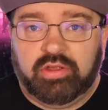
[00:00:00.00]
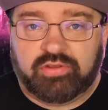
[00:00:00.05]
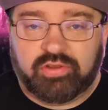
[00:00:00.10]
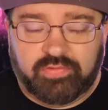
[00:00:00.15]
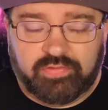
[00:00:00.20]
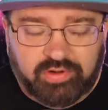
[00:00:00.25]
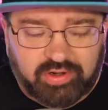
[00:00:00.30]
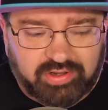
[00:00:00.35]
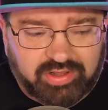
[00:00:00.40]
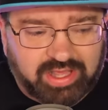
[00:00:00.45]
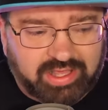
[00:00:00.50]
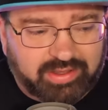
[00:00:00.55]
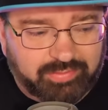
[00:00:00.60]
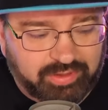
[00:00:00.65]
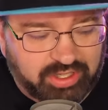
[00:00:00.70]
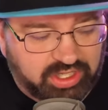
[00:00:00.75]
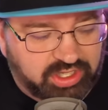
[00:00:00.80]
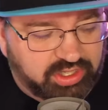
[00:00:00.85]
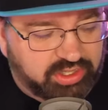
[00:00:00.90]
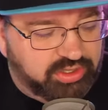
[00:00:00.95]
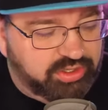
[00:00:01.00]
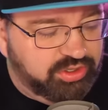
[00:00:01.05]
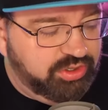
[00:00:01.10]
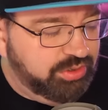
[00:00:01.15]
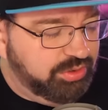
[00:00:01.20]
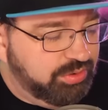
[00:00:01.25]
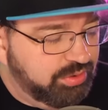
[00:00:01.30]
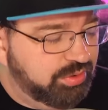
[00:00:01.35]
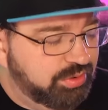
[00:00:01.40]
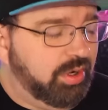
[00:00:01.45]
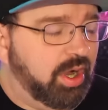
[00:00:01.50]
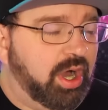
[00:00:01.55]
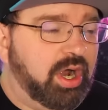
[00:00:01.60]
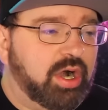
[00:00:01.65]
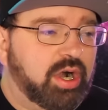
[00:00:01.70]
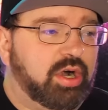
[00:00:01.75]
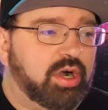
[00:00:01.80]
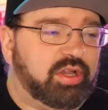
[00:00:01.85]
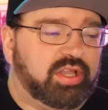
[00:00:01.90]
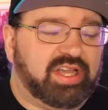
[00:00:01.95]
So if you're like me, you
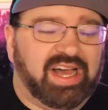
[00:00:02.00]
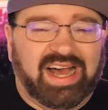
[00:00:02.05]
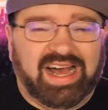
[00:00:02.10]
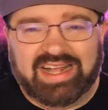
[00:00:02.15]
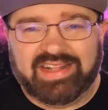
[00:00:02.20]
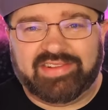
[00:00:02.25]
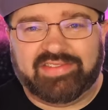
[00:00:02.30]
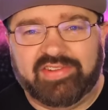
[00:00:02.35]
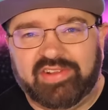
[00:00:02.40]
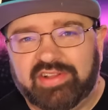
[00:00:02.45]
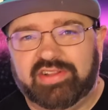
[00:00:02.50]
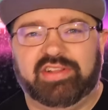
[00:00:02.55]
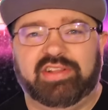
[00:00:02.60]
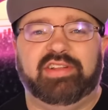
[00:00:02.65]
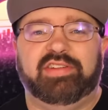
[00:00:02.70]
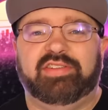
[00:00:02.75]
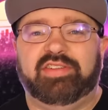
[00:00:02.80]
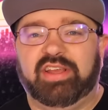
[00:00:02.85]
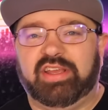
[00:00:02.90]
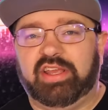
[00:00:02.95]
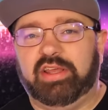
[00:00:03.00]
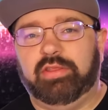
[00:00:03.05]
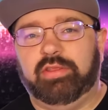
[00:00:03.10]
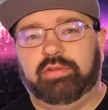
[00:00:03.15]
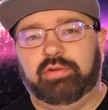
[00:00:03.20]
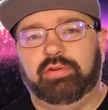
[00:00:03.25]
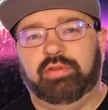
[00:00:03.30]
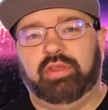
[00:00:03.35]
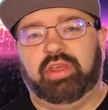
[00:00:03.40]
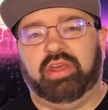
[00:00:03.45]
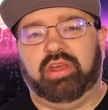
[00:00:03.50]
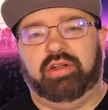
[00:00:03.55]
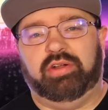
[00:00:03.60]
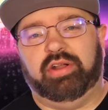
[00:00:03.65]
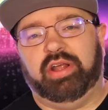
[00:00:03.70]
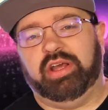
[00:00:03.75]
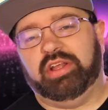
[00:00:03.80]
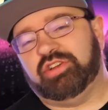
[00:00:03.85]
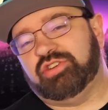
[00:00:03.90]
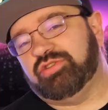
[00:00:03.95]
are constantly digging through the
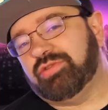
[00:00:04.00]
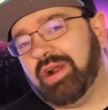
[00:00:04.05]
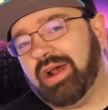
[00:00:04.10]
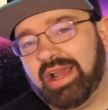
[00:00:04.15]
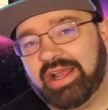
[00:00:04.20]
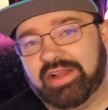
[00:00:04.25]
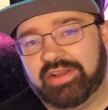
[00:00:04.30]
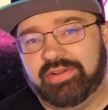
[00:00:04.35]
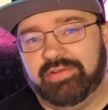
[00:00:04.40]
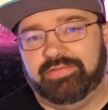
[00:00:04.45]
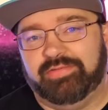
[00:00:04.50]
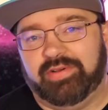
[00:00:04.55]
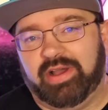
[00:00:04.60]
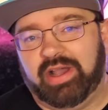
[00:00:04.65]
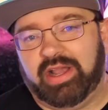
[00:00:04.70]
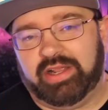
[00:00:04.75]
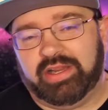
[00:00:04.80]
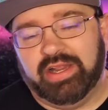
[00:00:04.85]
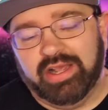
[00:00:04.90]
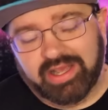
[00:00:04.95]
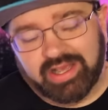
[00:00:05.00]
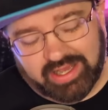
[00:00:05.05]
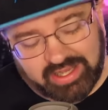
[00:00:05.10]
internet trying to find